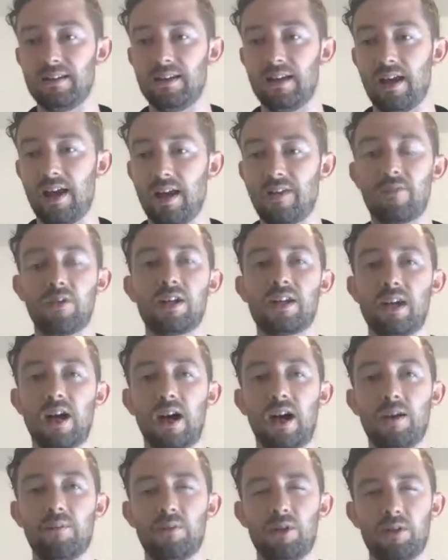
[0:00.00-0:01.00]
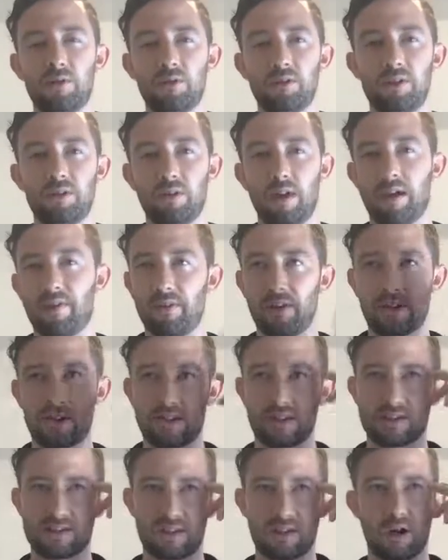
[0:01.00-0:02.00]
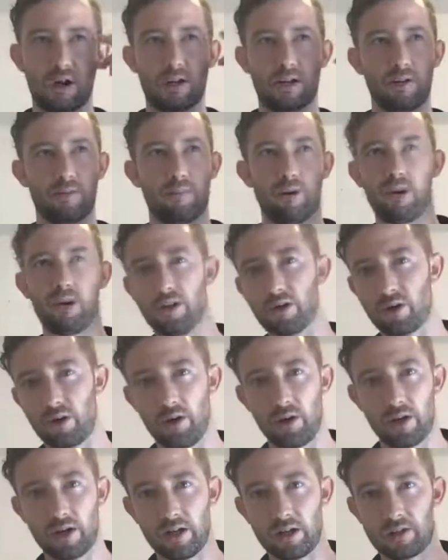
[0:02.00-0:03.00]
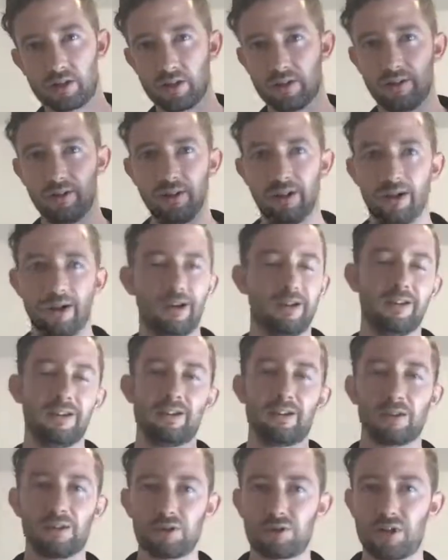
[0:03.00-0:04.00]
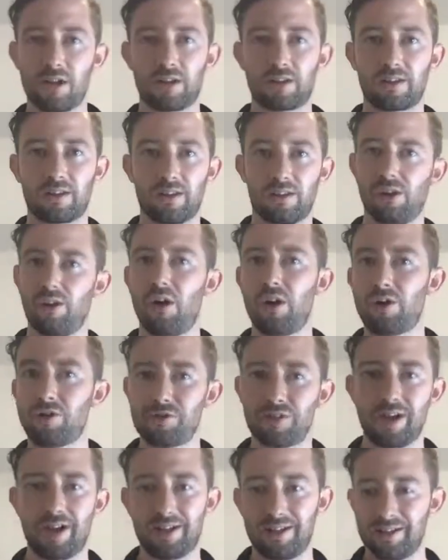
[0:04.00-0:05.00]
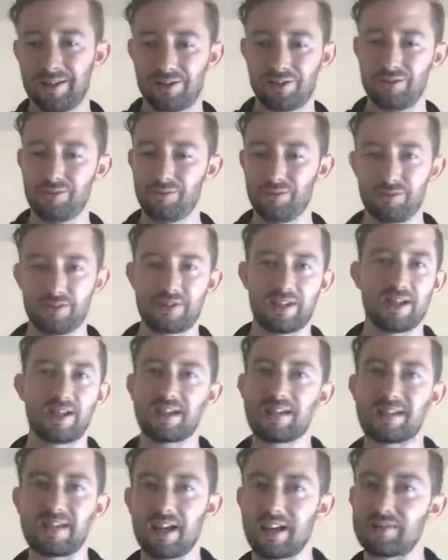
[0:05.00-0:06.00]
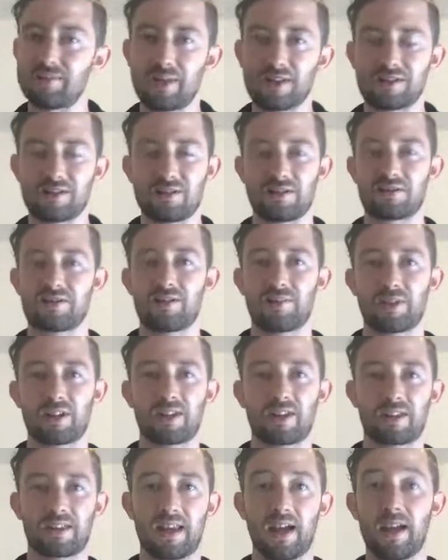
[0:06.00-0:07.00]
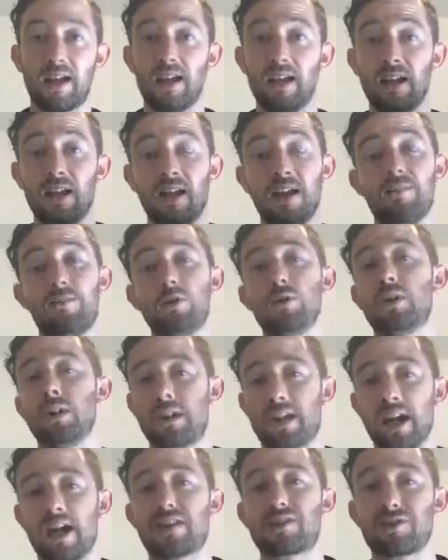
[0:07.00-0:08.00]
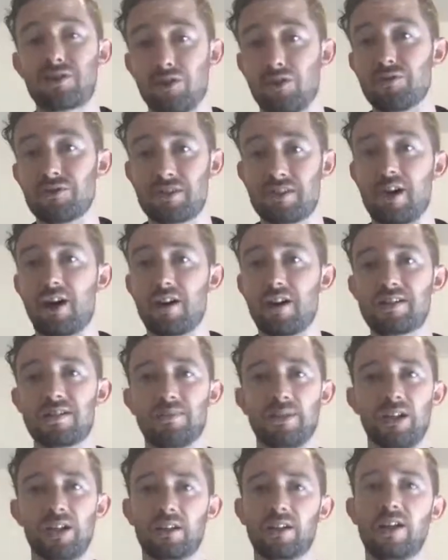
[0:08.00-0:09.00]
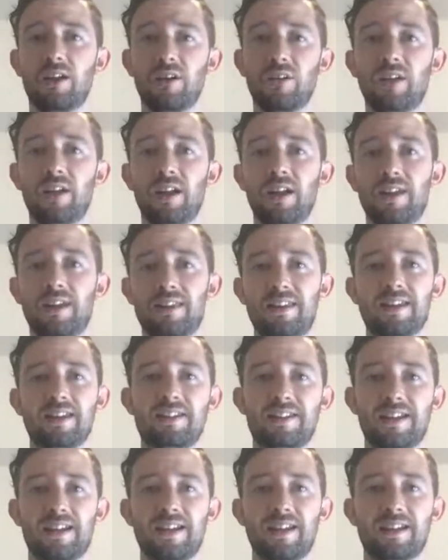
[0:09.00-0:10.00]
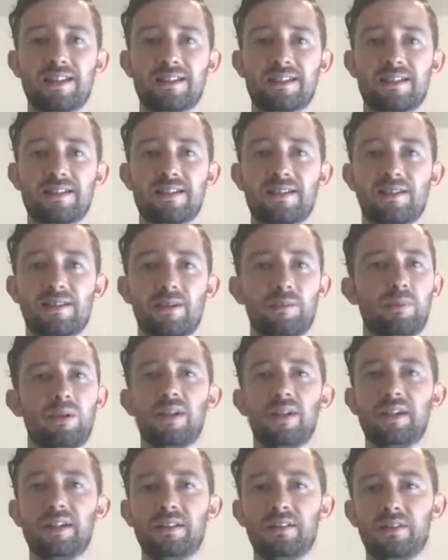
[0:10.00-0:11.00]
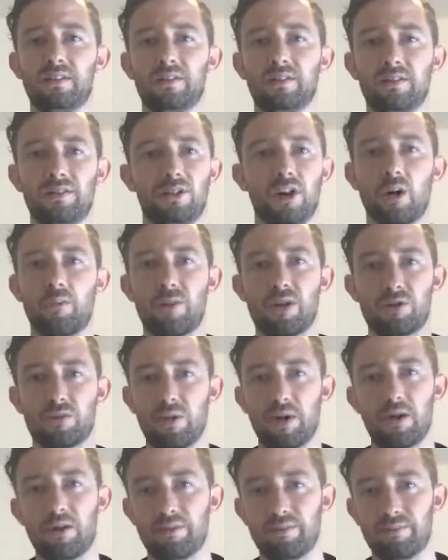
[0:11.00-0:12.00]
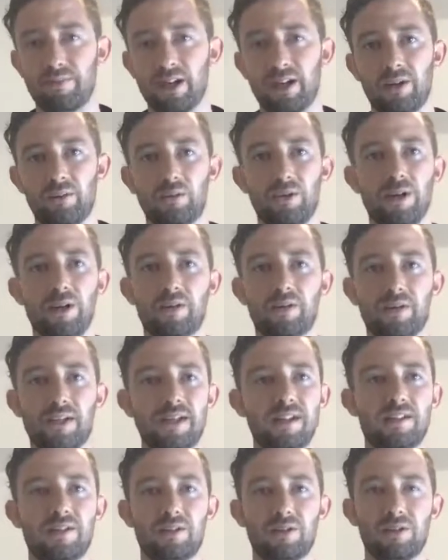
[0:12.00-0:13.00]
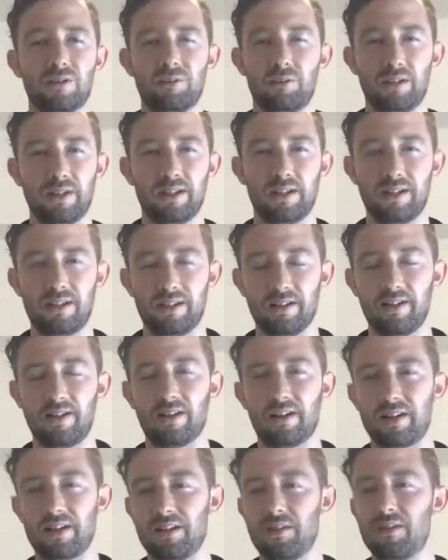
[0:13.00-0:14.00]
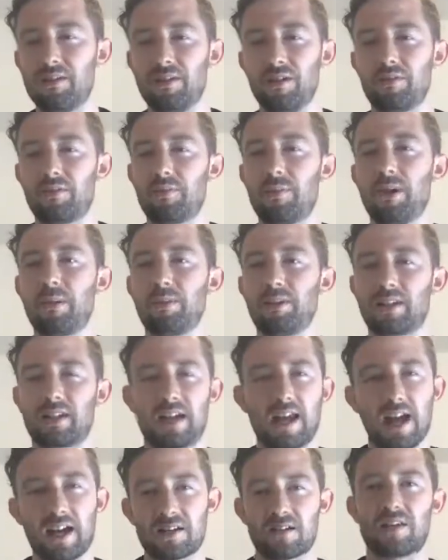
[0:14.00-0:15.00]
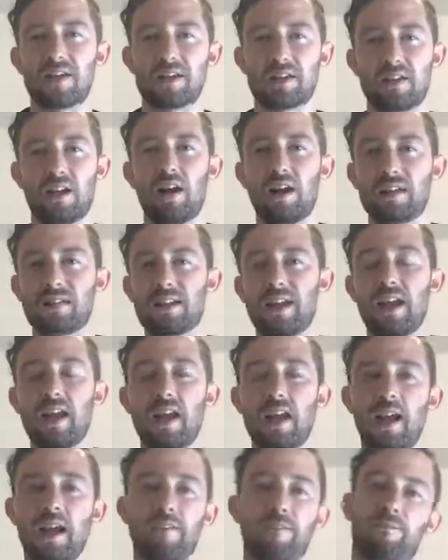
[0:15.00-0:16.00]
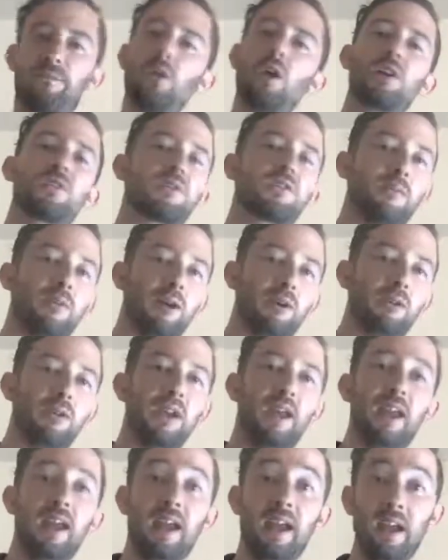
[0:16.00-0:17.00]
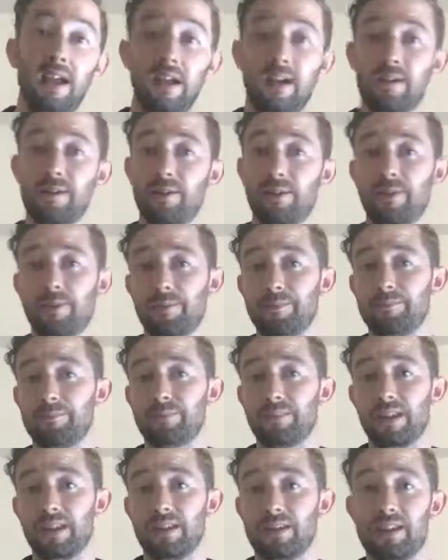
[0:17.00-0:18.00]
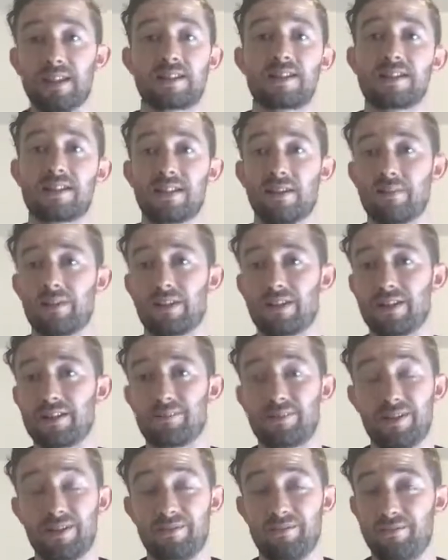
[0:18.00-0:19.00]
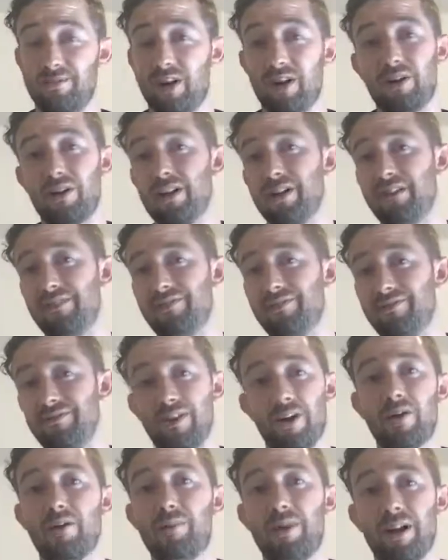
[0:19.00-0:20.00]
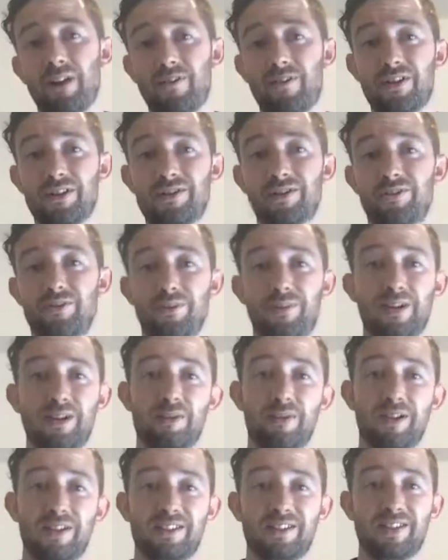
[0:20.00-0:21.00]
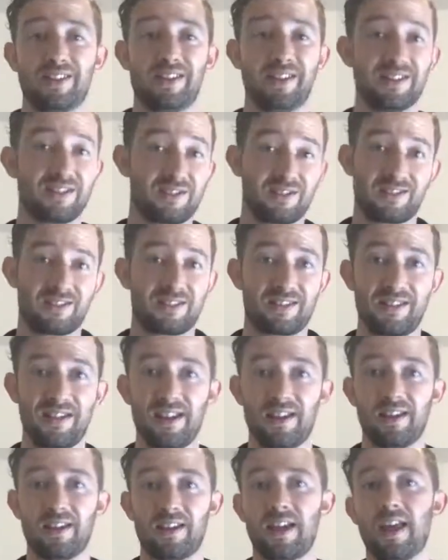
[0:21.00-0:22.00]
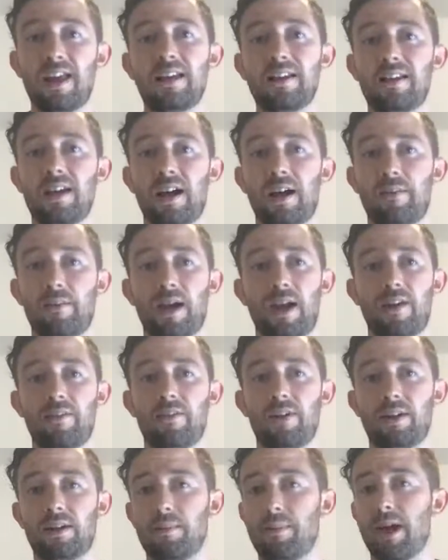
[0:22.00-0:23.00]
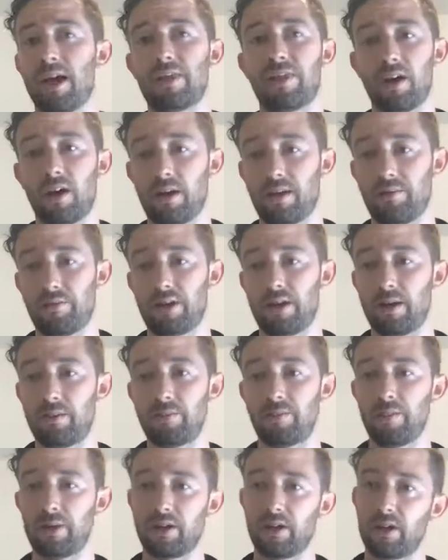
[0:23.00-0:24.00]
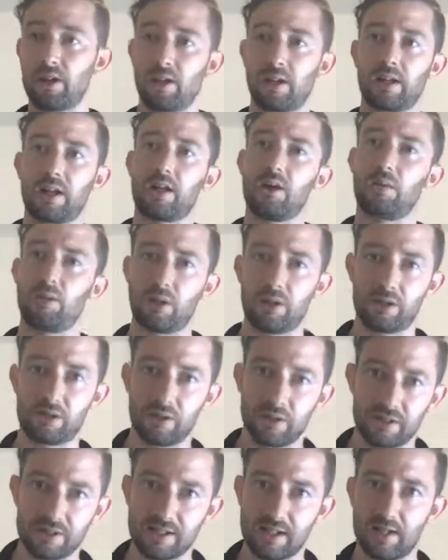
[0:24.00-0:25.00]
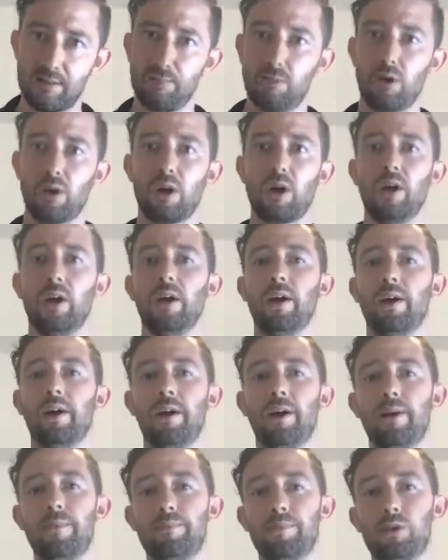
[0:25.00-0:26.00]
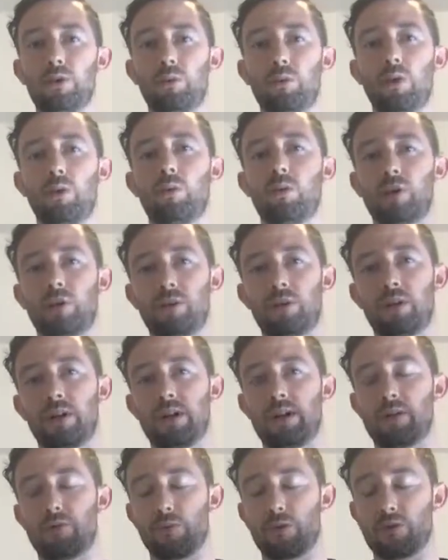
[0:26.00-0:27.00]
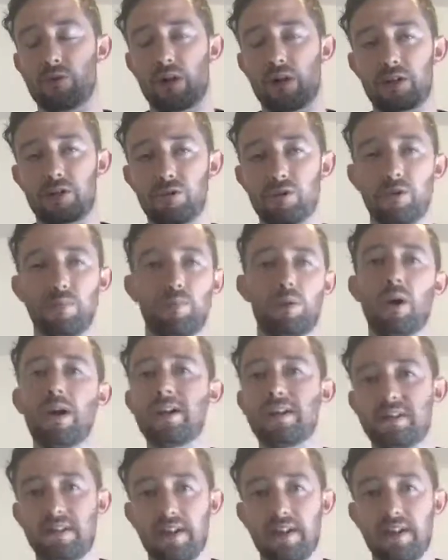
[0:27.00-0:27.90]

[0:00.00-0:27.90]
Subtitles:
every time you have like this thought in your brain, like, oh, I need to go check the laundry, I need to send this text message or something like that. If you can catch those thoughts and be like, no, this is complete garbage, we don't need to, like you have to be able to catch these thoughts and flush them out. And this is something that's been very beneficial for me recently. Is just, yeah, like anytime I have like a bad thought, every time I'm like, oh, like I don't want to do this anymore. What we're doing is we're trying to embrace